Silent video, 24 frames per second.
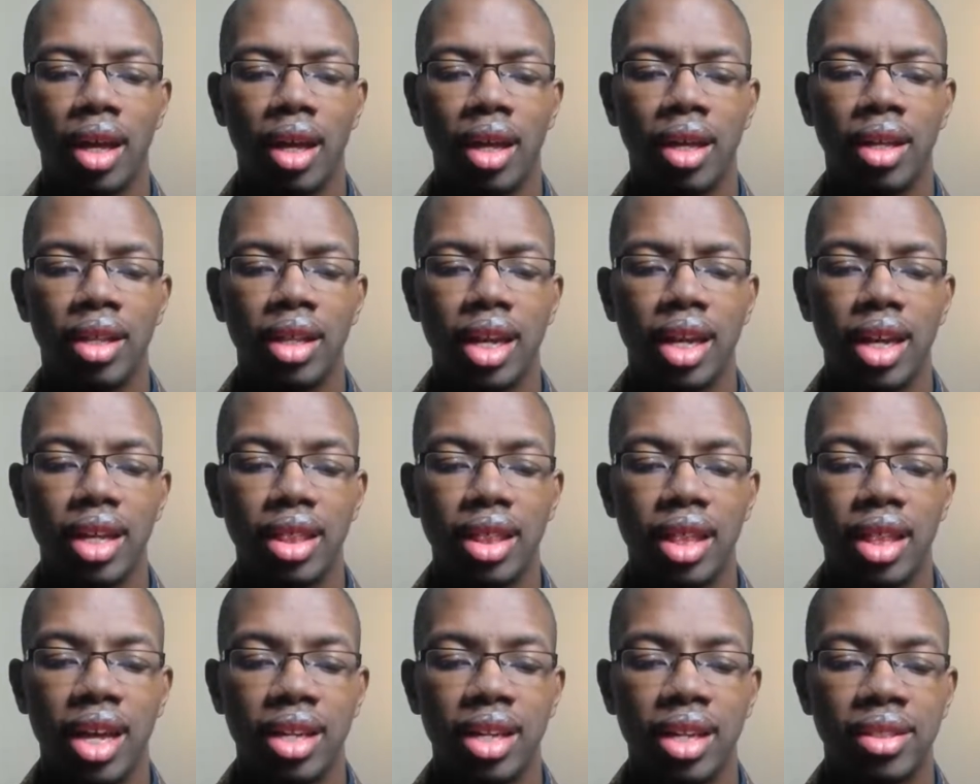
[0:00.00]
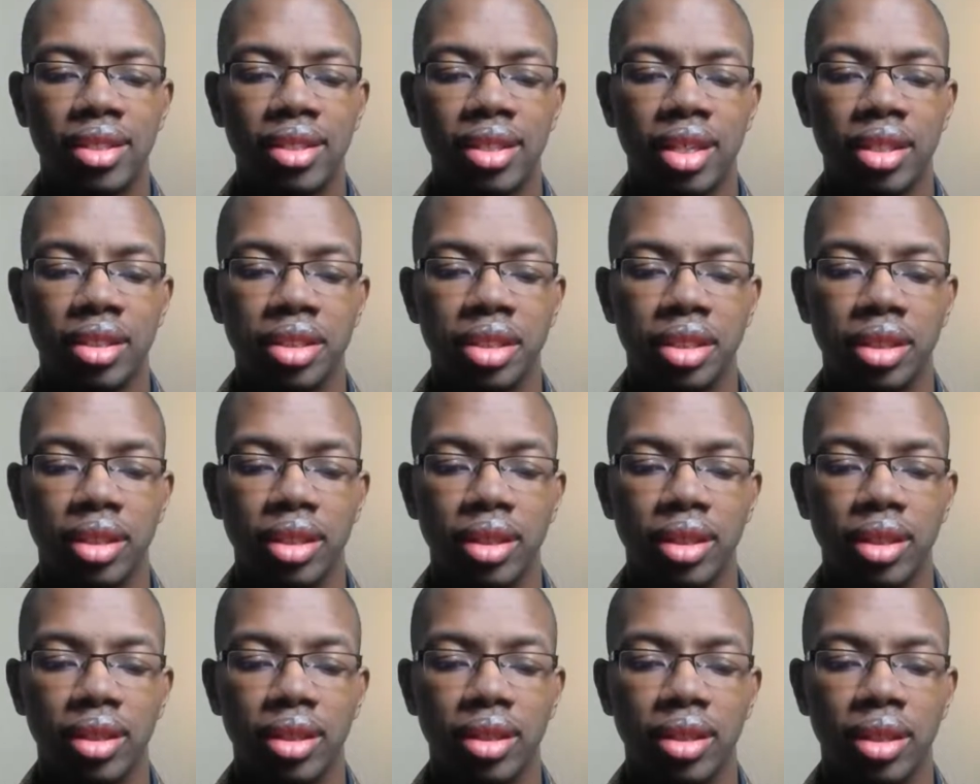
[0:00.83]
And at that
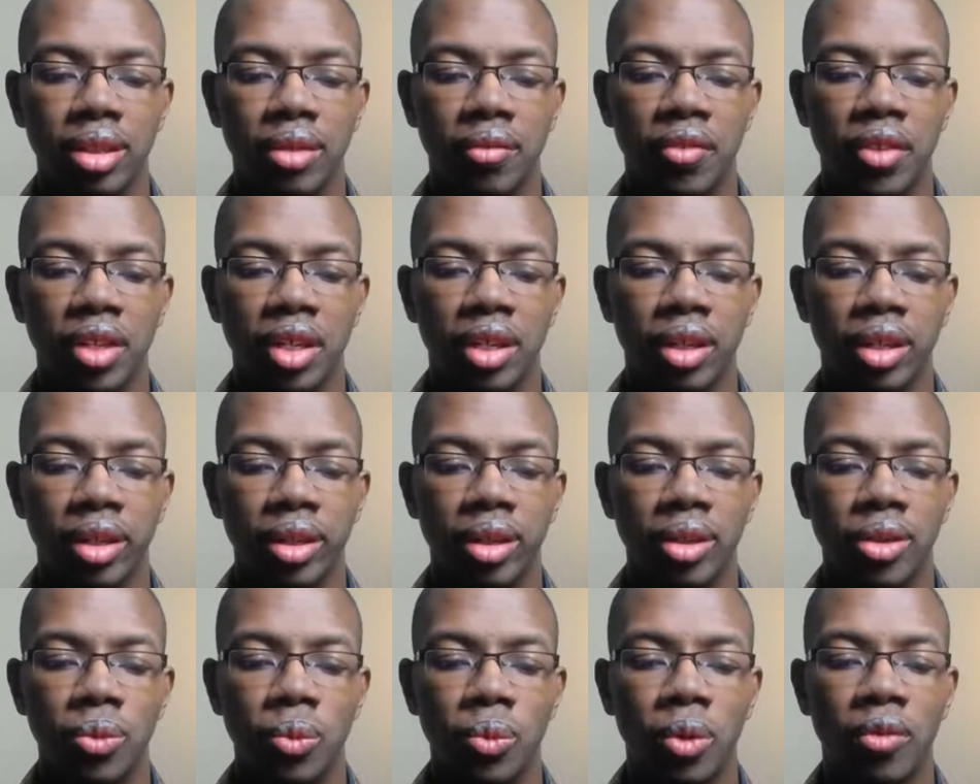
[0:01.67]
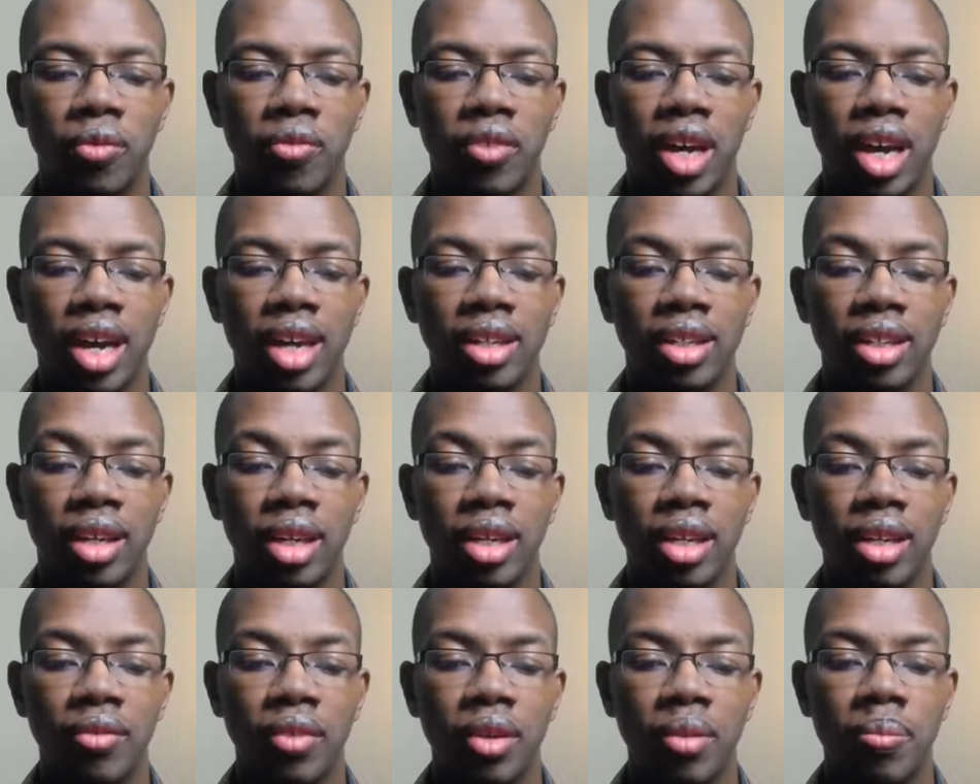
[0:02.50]
center of the earth, we'll find an
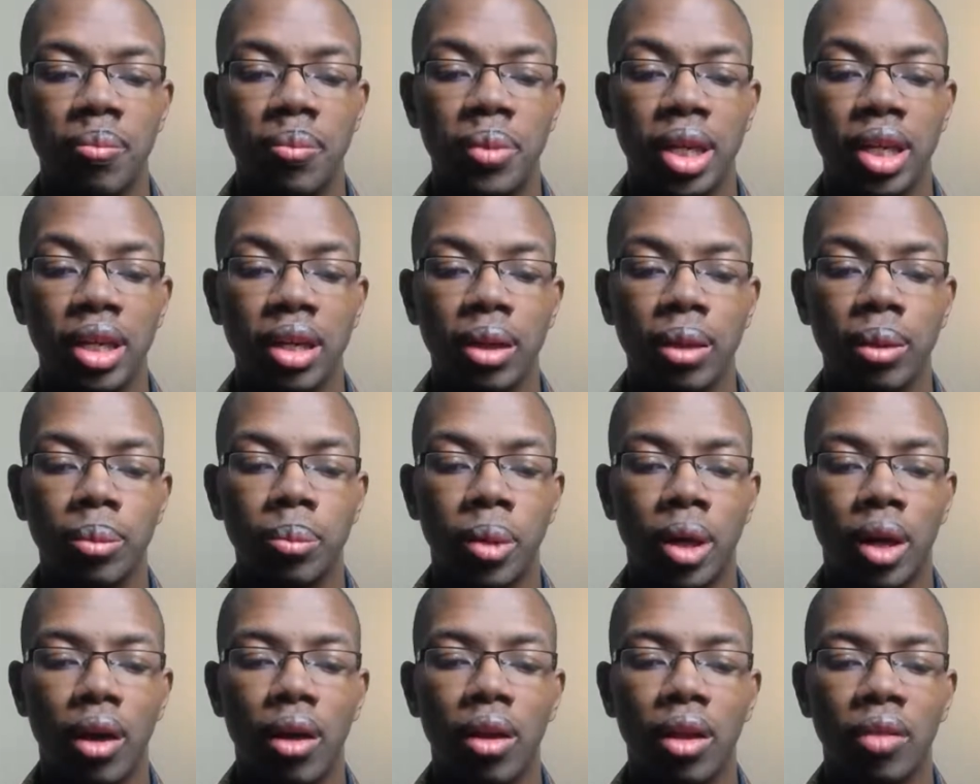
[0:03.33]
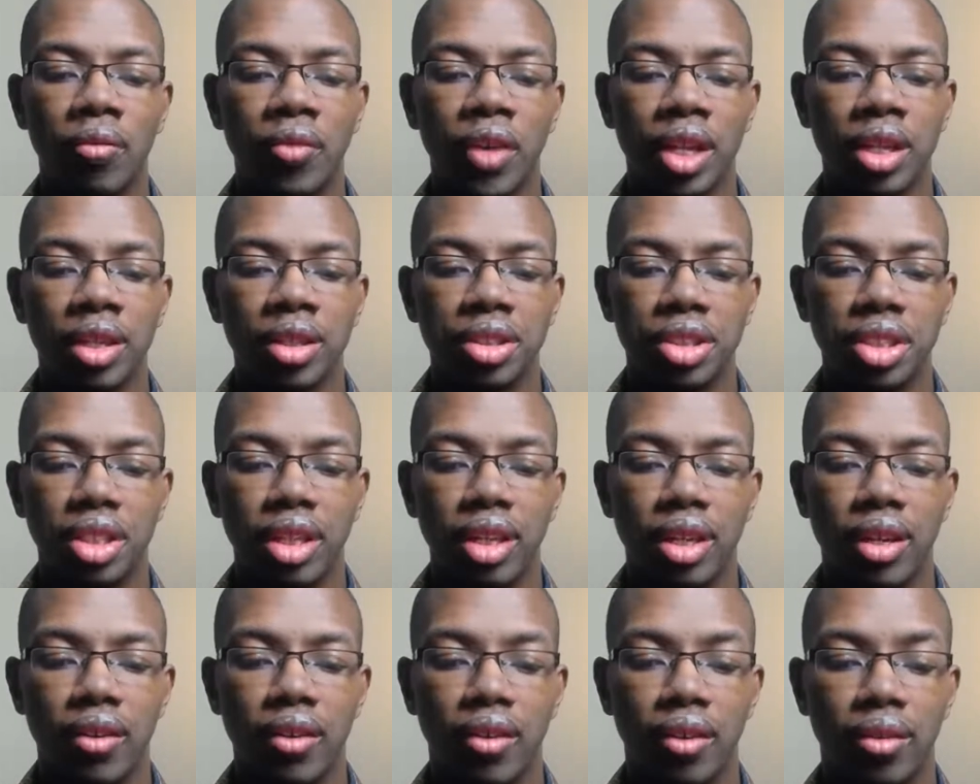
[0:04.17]
even bigger ball of
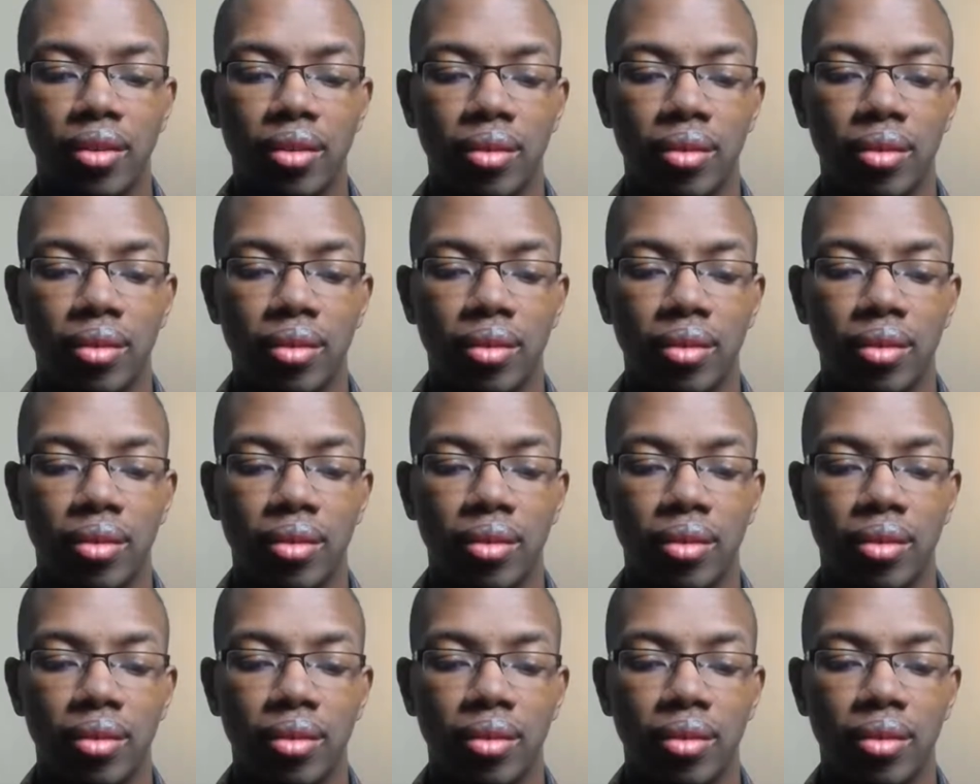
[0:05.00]
energy.